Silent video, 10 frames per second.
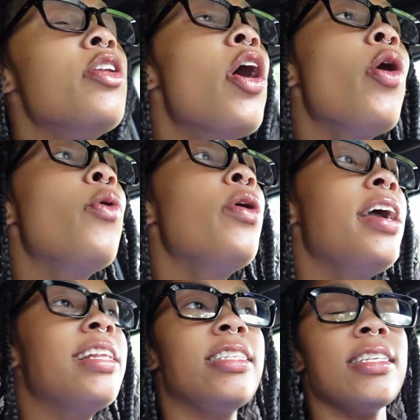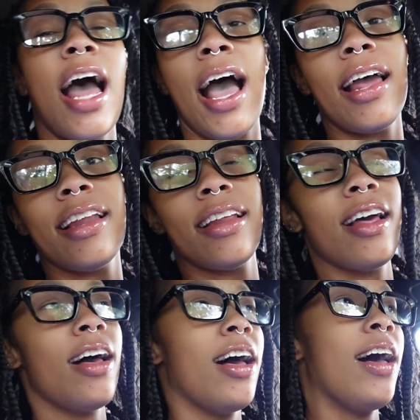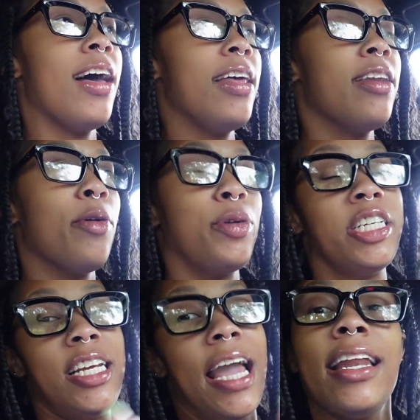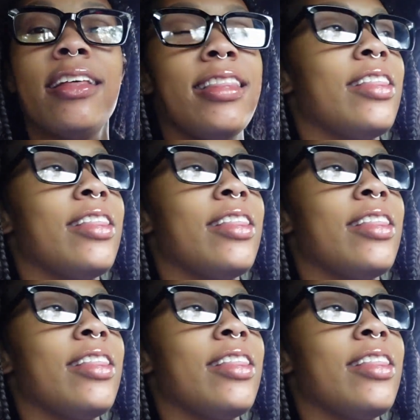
know it's not unappreciated.